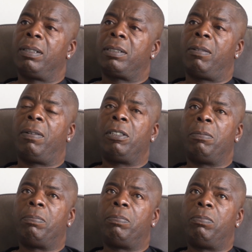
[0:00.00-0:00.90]
So I've
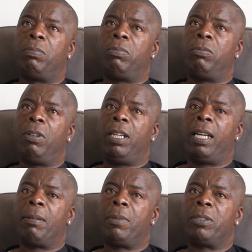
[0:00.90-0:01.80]
only really
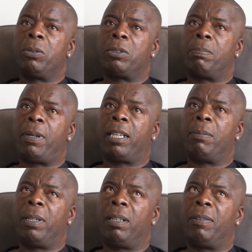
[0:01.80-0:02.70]
had my daughter back
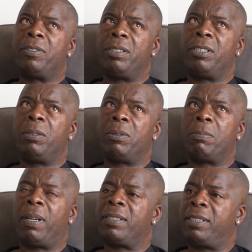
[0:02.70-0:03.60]
in my life since she was
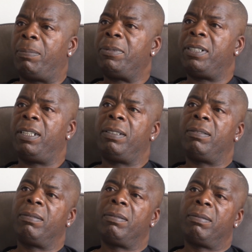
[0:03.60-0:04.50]
about 17.
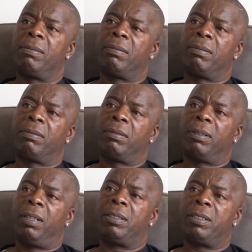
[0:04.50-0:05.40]

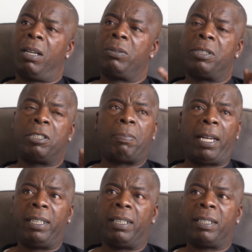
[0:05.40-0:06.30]
I had to go to
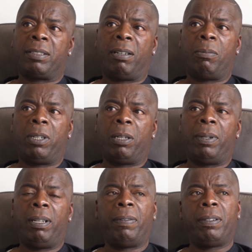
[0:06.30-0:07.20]
Spain at the time where they were
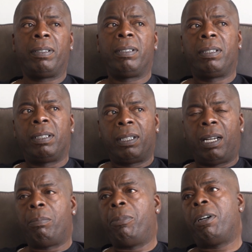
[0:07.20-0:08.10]
living
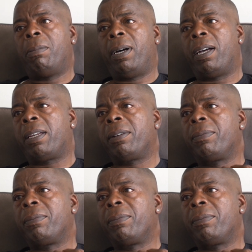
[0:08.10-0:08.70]
and bring her back.